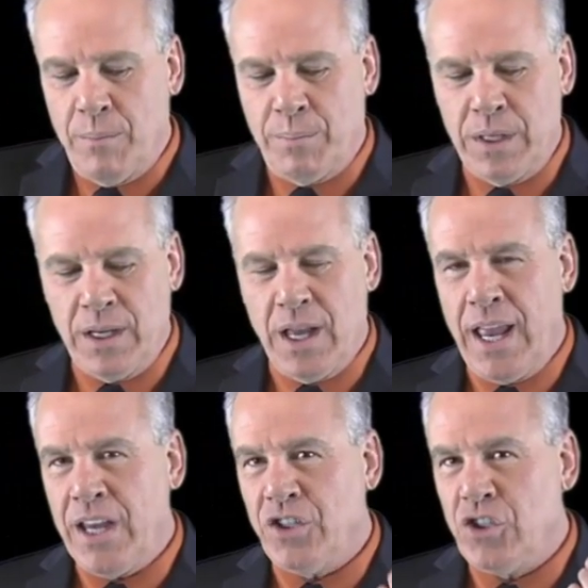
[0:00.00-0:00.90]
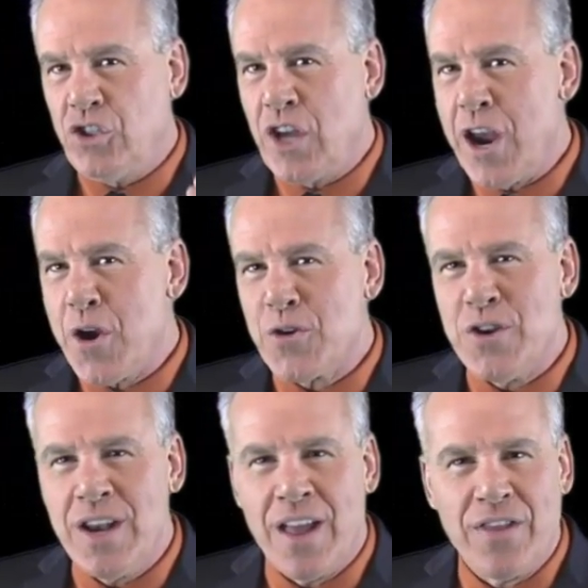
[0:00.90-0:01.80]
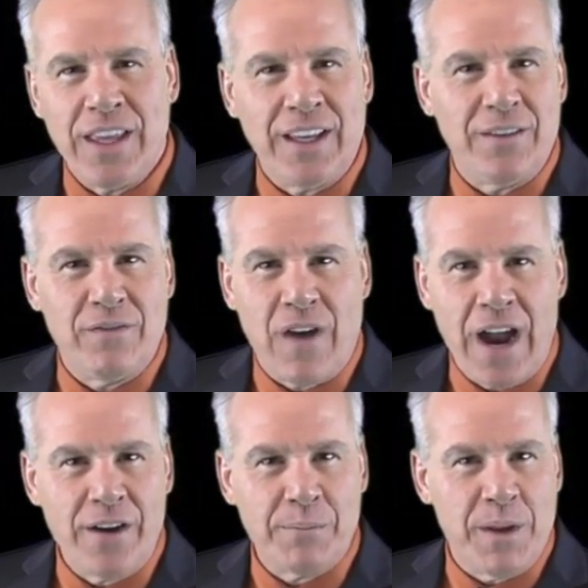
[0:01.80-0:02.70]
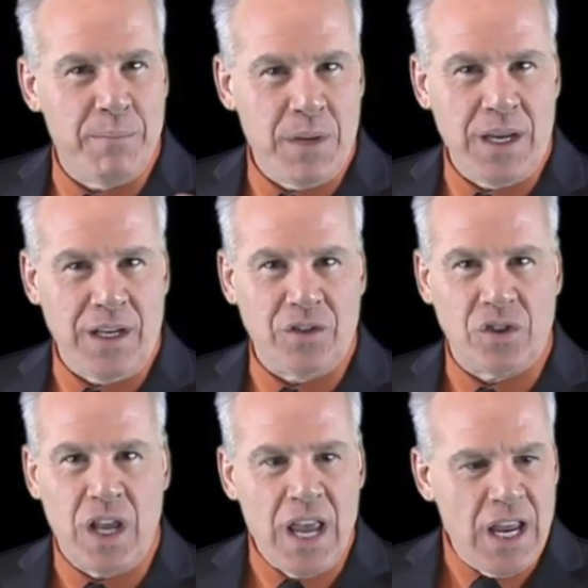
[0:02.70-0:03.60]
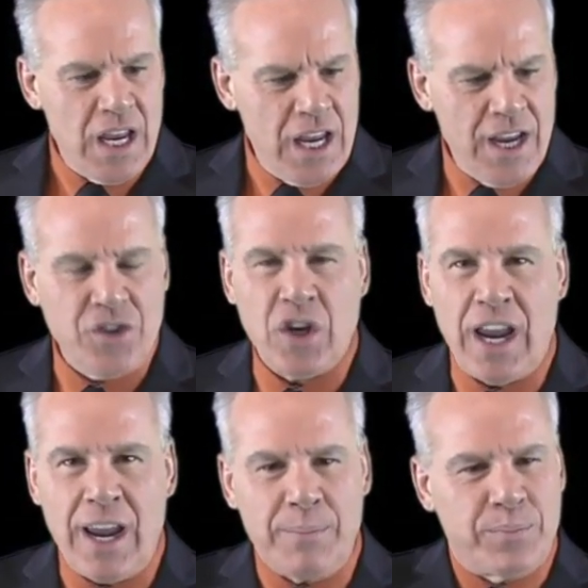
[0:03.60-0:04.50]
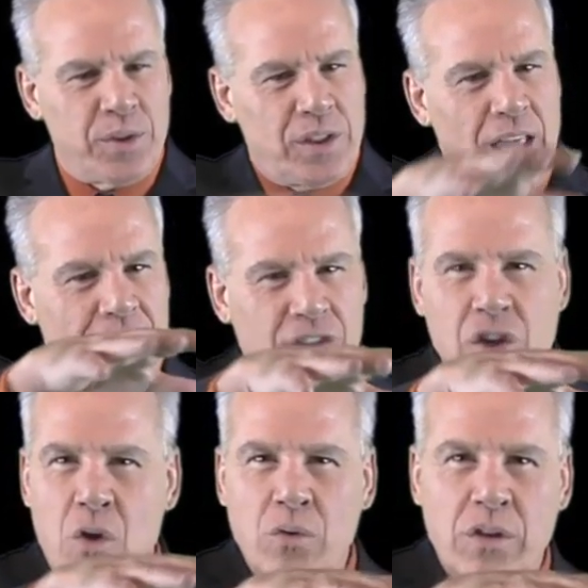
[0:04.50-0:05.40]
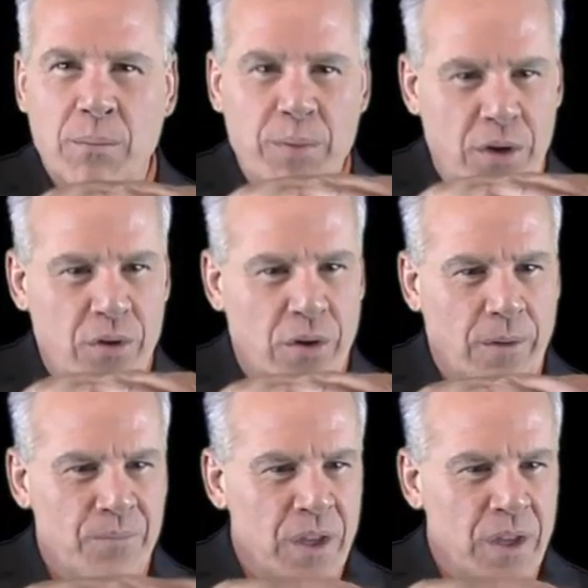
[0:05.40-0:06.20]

But a shared nothing environment means each amp's like its own computer.